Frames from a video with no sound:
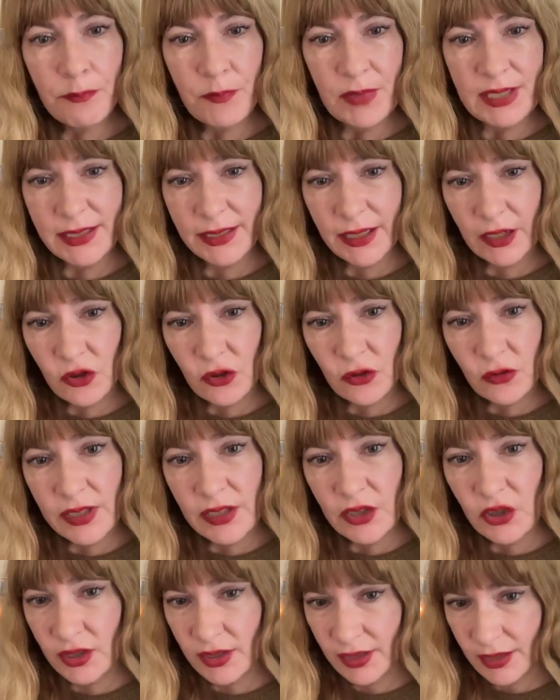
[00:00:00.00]
My schedule
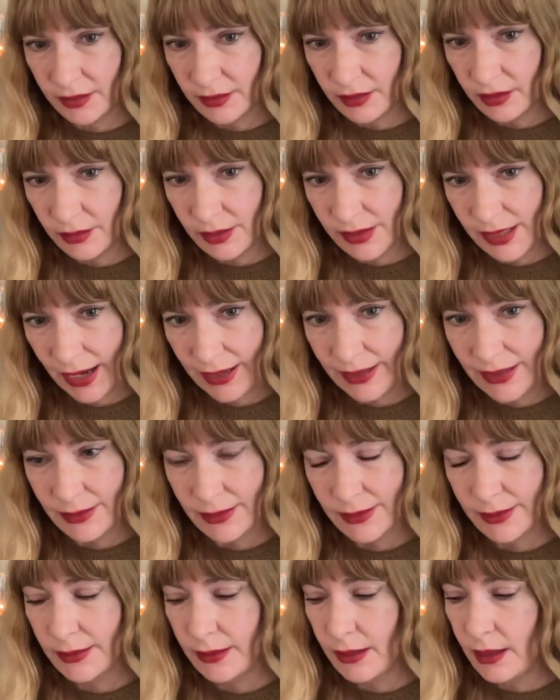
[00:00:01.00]
is just a little
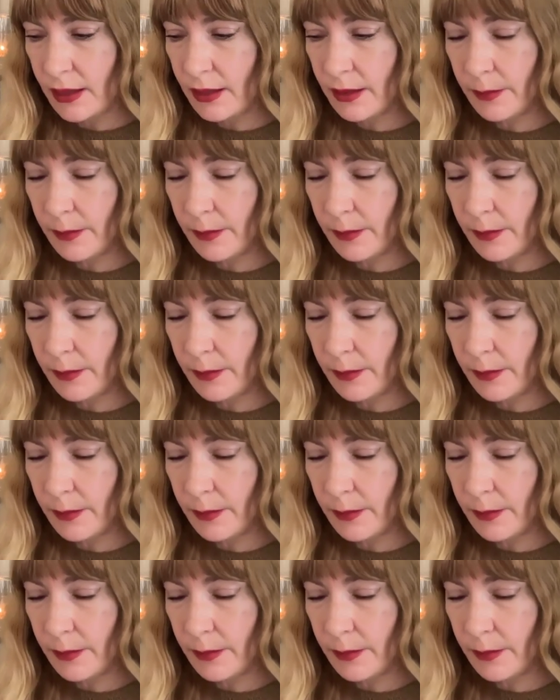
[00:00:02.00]
tight,